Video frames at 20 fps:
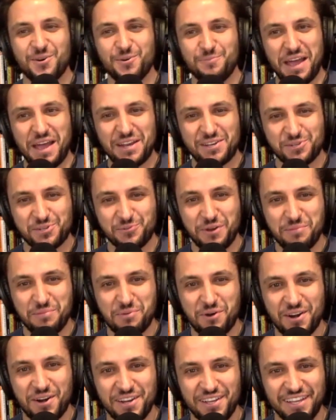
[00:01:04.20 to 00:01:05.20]
bachelorette
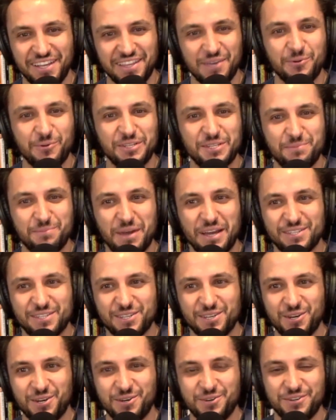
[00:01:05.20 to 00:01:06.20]
party. Like they went to
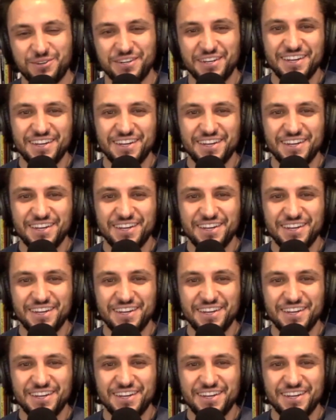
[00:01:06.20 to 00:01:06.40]
Mexico